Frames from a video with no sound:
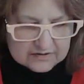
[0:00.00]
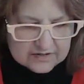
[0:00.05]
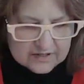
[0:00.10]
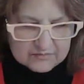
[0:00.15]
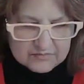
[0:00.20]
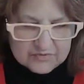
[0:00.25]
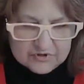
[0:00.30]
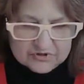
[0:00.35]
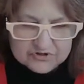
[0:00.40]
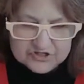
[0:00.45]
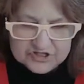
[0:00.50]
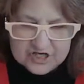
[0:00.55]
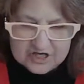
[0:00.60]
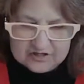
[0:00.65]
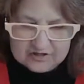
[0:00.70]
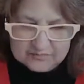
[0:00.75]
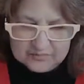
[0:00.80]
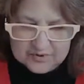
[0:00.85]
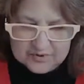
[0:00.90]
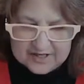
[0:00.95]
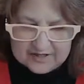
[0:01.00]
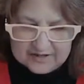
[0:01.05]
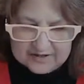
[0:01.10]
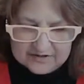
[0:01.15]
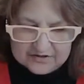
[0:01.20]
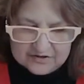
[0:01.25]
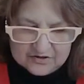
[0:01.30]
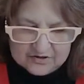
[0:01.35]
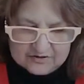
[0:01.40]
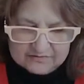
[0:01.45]
A milk chocolate
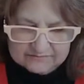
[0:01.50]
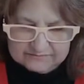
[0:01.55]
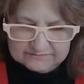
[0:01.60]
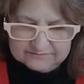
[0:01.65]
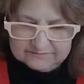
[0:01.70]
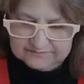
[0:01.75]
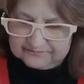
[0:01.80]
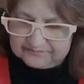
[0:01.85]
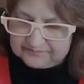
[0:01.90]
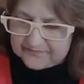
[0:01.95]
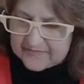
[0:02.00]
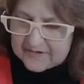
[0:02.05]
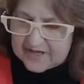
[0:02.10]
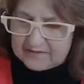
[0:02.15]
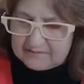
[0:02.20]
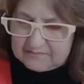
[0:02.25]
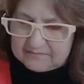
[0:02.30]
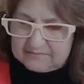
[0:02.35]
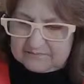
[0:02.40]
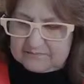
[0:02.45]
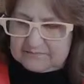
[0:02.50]
praline heart. Yep.